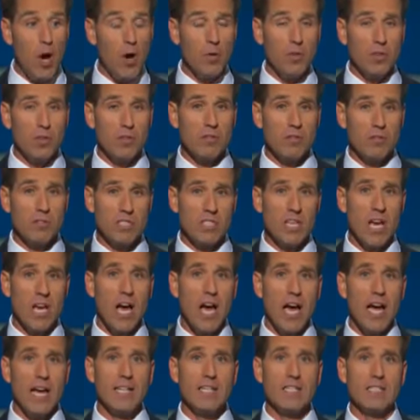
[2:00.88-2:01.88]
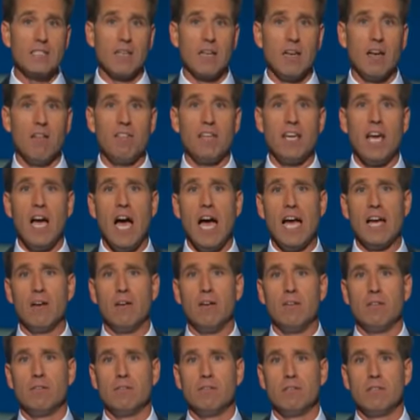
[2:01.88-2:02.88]
both sides of the
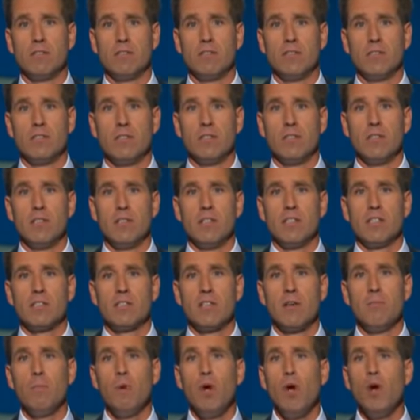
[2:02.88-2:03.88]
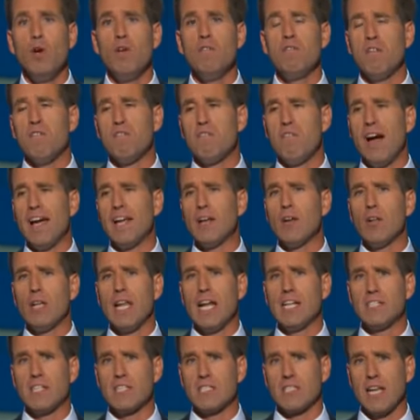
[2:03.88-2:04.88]
aisle to move vital
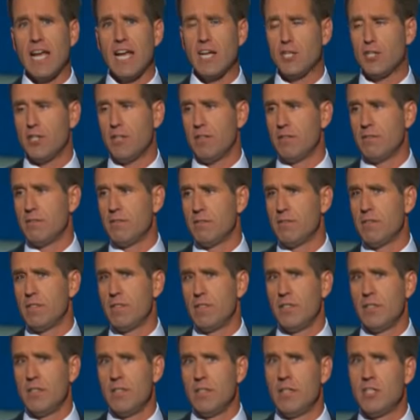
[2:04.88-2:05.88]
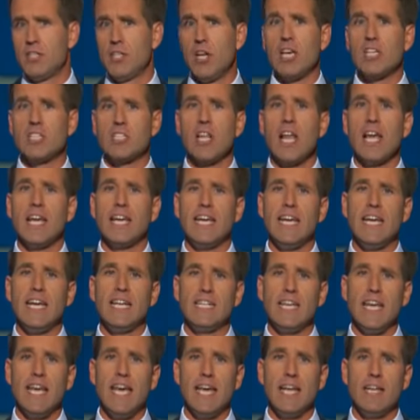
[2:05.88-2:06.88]
legislation, just like
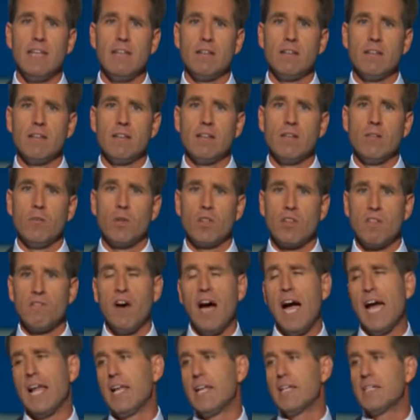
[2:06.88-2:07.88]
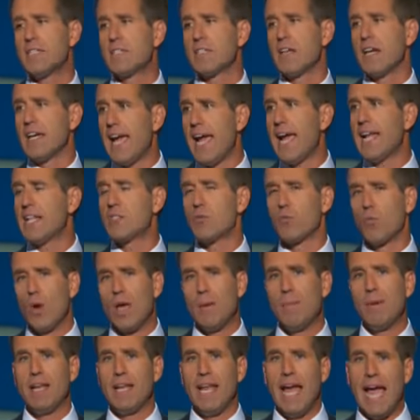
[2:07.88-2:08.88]
he did with the Violence Against
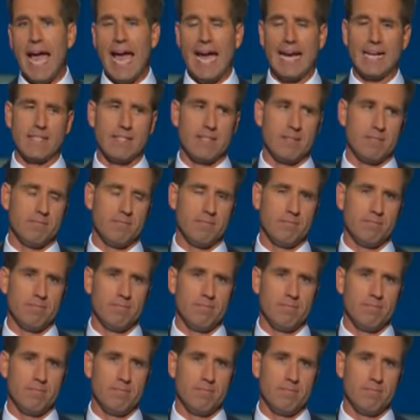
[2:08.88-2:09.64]
Women Act.